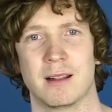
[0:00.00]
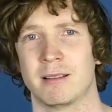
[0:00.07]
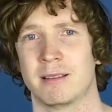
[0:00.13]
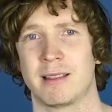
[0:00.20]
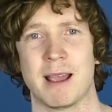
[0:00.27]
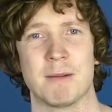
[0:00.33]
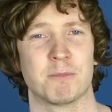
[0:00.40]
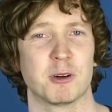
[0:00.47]

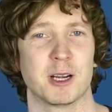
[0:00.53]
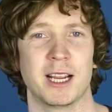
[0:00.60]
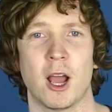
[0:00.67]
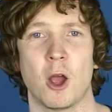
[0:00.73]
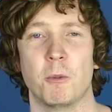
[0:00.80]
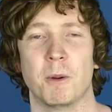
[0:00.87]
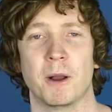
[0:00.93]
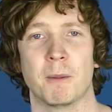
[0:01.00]
They're pretty
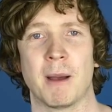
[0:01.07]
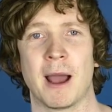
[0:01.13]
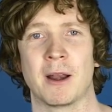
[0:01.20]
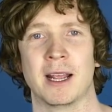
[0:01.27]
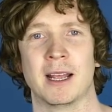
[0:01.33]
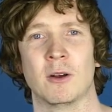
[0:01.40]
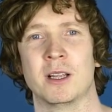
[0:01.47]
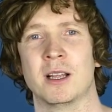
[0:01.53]
open about
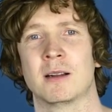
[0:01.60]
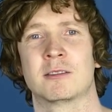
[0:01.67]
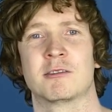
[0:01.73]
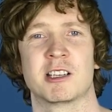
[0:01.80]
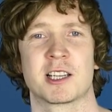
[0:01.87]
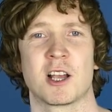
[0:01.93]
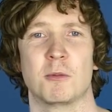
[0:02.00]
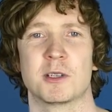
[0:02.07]
it.
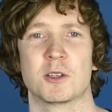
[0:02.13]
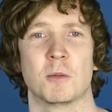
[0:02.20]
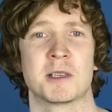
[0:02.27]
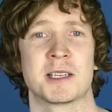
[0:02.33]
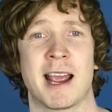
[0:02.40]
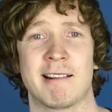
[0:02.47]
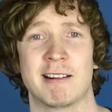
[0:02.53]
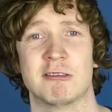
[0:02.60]
Chris Coleman's
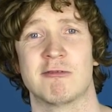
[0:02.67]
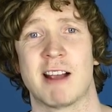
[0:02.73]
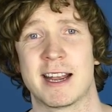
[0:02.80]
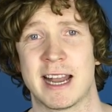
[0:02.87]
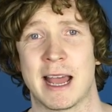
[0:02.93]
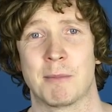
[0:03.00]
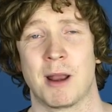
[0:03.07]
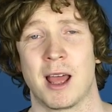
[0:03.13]
almost Harry
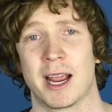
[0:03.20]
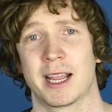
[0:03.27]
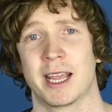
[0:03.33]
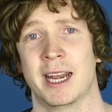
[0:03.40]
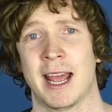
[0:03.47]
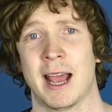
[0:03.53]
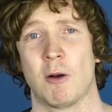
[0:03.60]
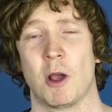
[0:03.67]
Redknapp-like
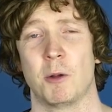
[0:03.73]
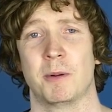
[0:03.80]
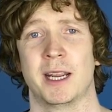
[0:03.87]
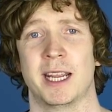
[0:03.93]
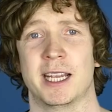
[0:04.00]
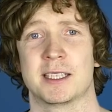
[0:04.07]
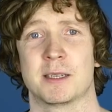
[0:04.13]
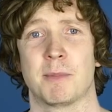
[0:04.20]
in how open
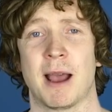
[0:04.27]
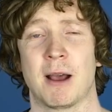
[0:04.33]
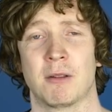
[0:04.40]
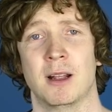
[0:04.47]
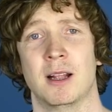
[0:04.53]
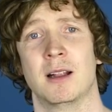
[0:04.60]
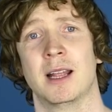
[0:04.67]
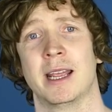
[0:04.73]
he is about
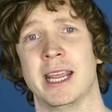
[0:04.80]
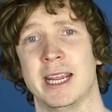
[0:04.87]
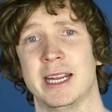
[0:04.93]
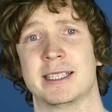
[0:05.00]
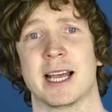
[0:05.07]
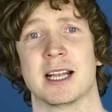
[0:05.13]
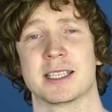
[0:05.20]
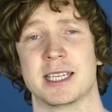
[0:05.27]
he
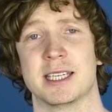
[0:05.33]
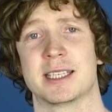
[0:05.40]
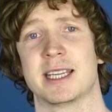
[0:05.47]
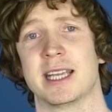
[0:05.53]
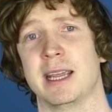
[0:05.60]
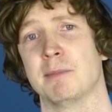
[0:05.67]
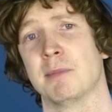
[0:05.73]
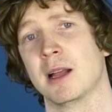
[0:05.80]
tells his
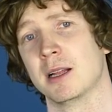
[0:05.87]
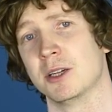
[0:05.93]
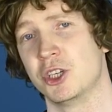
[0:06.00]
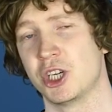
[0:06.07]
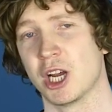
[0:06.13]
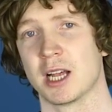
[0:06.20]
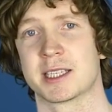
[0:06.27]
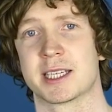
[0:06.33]
team,
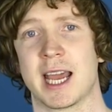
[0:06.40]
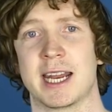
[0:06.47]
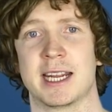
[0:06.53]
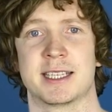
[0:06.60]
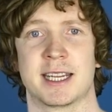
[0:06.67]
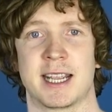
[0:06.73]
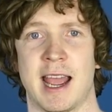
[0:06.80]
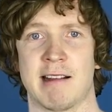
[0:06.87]
just get
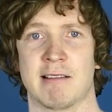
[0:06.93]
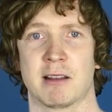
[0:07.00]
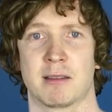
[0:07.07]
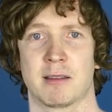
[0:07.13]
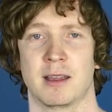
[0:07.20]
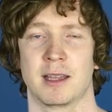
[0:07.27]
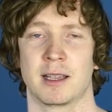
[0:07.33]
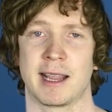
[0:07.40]
it to
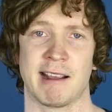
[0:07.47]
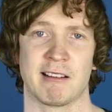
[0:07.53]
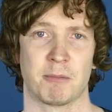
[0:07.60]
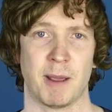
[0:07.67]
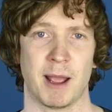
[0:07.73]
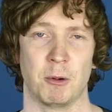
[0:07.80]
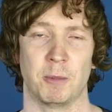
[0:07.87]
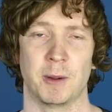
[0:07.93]
Gareth. Gareth
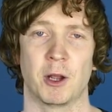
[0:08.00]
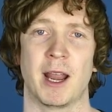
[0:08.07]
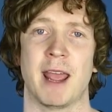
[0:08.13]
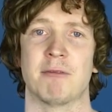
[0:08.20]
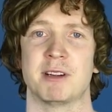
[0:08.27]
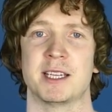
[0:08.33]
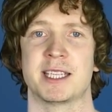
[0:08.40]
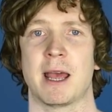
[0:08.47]
Bale will be on
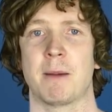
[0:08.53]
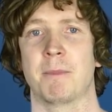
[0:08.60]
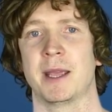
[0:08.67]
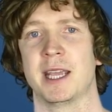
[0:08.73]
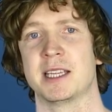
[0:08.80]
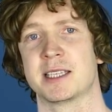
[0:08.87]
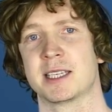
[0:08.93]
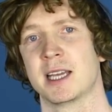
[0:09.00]
every set
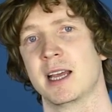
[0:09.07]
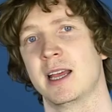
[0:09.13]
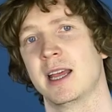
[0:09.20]
piece.